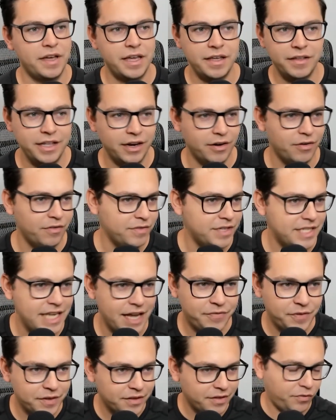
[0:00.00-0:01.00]
you know,
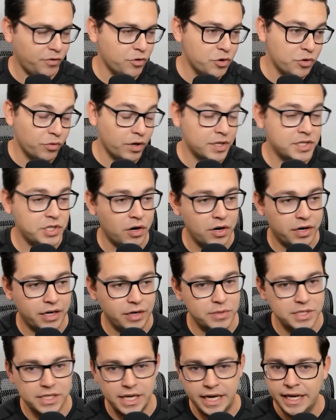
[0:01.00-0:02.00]
definitely who runs Arca
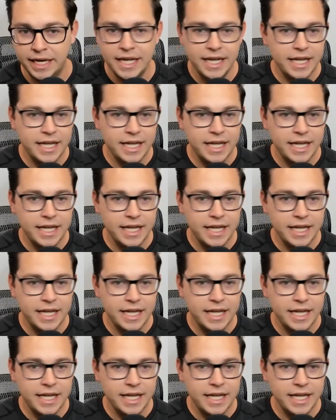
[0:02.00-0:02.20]
was like,